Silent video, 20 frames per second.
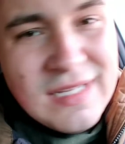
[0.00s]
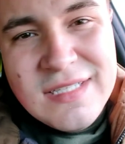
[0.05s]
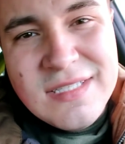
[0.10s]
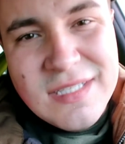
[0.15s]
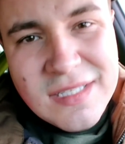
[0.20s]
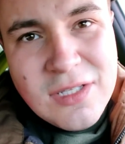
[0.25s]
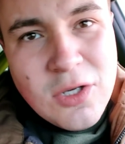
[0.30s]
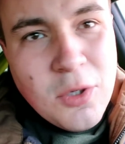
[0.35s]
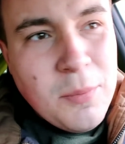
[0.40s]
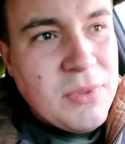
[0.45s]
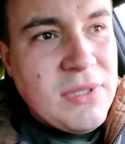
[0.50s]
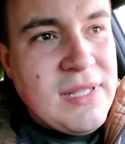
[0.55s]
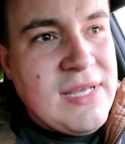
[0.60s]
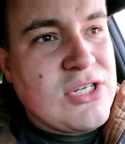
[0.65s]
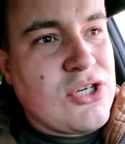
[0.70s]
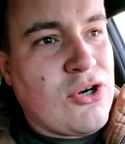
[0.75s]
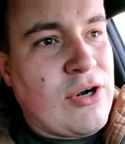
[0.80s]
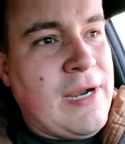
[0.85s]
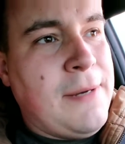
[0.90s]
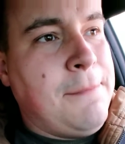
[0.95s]
It's a little
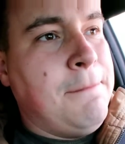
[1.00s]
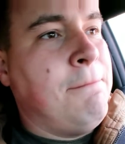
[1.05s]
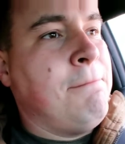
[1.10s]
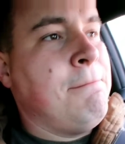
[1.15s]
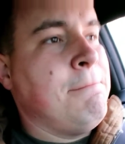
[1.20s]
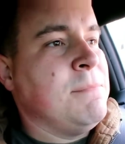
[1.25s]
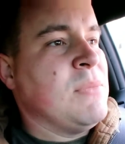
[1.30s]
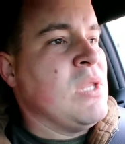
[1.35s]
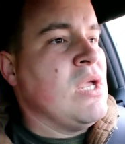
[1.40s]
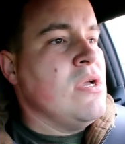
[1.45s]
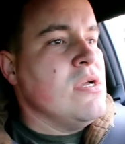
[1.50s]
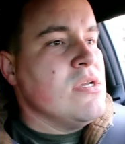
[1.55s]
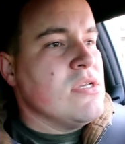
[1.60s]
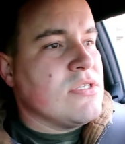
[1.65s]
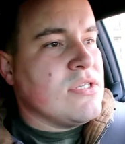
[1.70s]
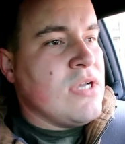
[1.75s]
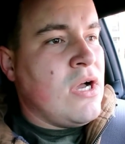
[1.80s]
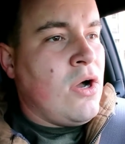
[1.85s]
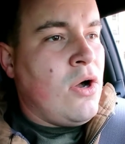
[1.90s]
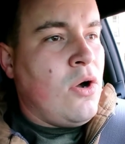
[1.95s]
belligerent.
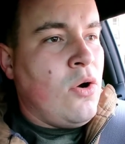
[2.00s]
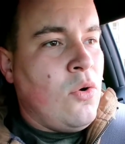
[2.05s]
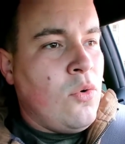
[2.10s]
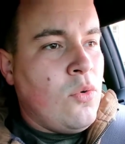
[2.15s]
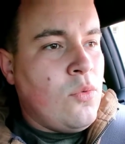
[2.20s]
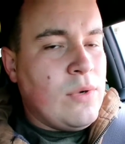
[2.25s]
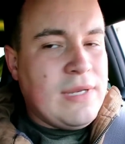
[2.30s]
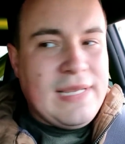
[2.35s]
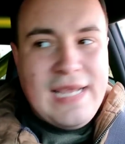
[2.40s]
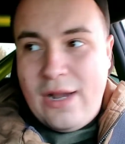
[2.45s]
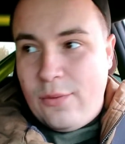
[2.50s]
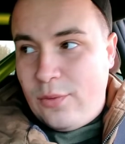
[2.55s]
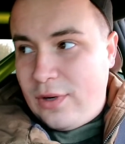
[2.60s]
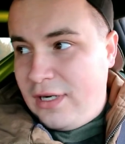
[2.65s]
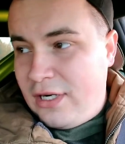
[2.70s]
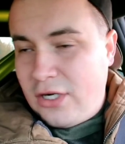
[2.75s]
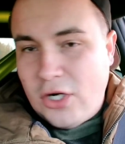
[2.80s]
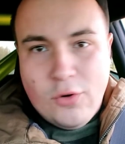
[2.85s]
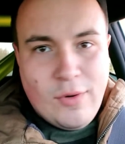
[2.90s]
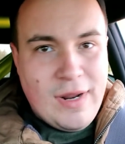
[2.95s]
So yeah, we're
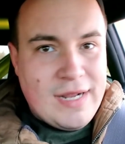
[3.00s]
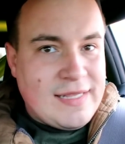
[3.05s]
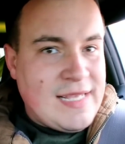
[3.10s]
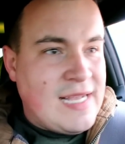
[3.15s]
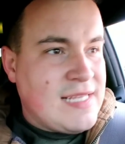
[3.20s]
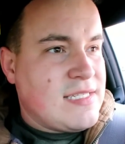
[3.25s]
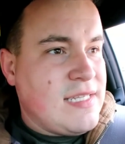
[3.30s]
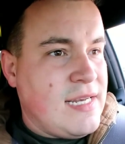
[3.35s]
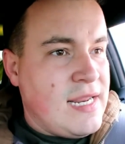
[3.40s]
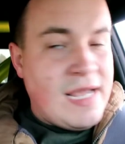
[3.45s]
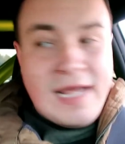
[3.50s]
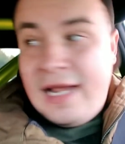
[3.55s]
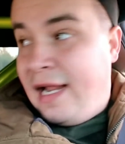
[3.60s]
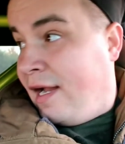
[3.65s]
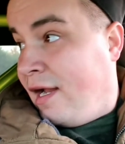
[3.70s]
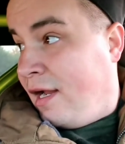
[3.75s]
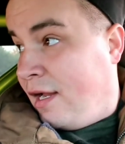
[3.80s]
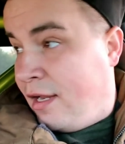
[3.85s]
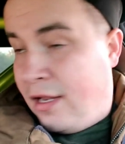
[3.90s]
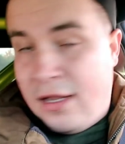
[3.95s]
gonna correct that today.